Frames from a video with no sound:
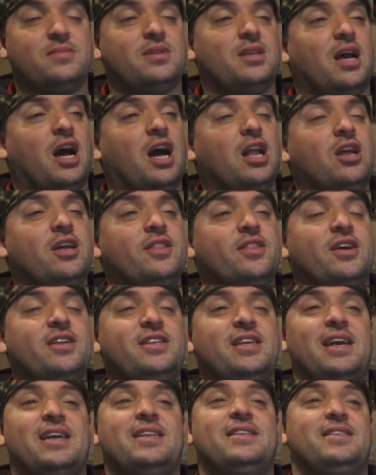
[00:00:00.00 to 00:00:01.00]
I like the
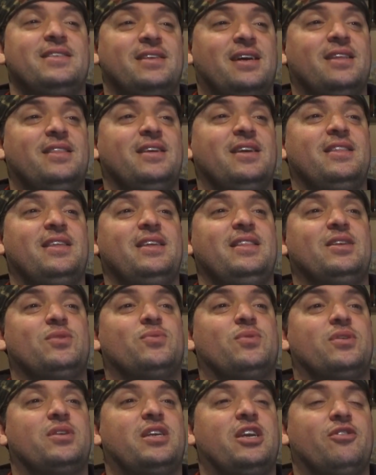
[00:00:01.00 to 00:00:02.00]
idea, and I think that's
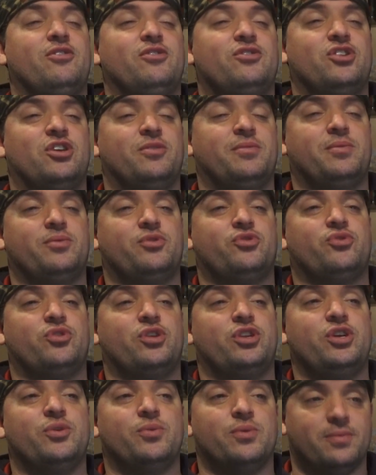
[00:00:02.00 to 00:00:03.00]
what Akira Toriyama was trying to do.